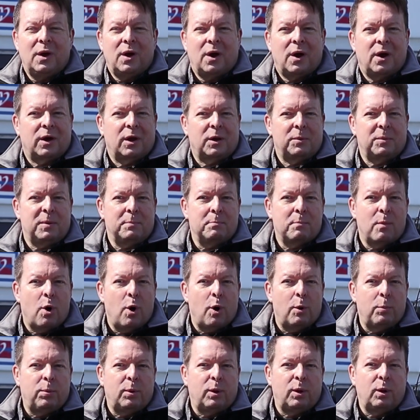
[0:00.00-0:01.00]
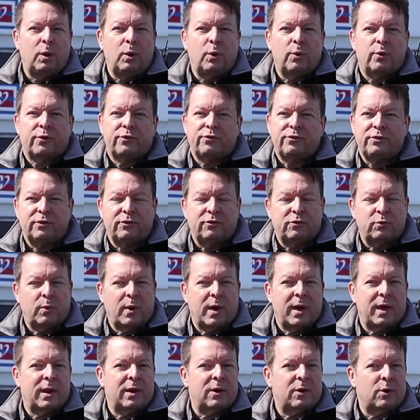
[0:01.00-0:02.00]
are going to be mobile or
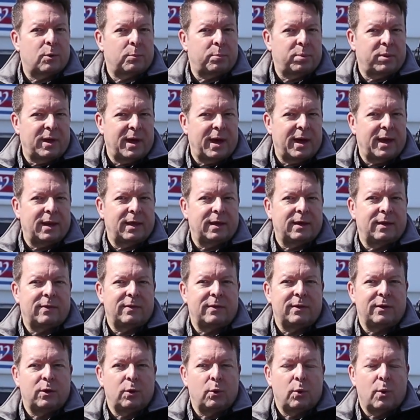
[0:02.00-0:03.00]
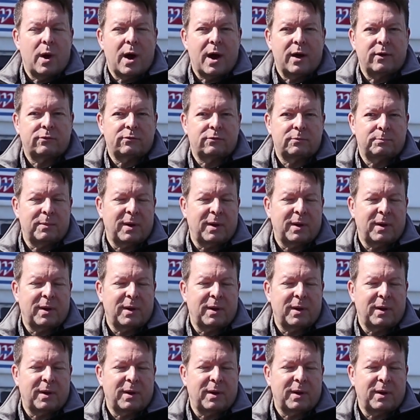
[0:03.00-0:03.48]
situated or planning in the U.S.